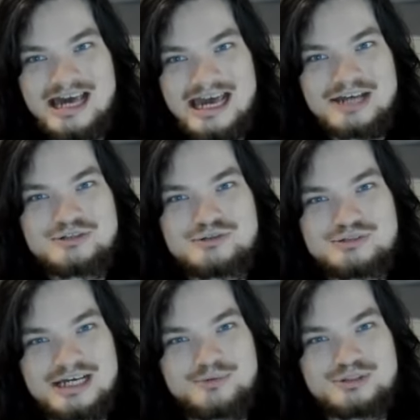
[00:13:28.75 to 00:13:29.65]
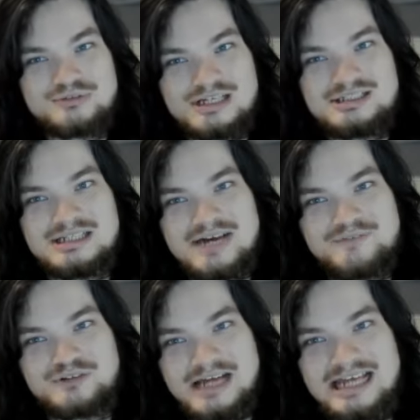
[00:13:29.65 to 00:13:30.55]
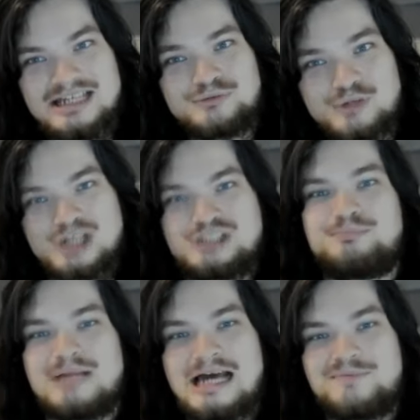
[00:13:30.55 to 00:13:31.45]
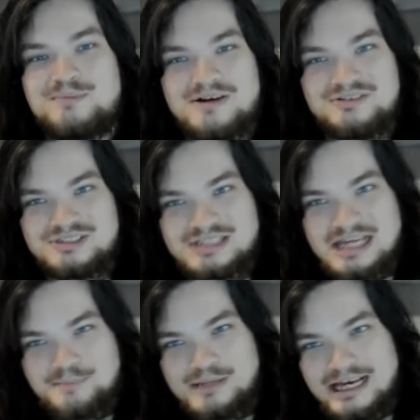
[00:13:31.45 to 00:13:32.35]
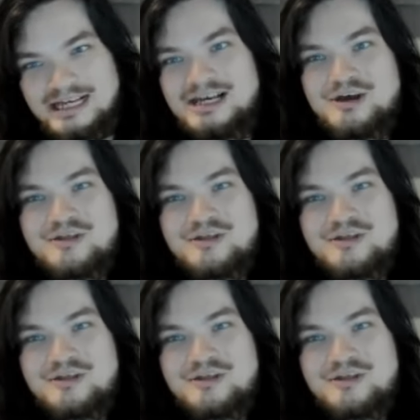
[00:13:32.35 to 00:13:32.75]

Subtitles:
Andrew Tate was arrested after Adin Ross blabbed about his escape plan.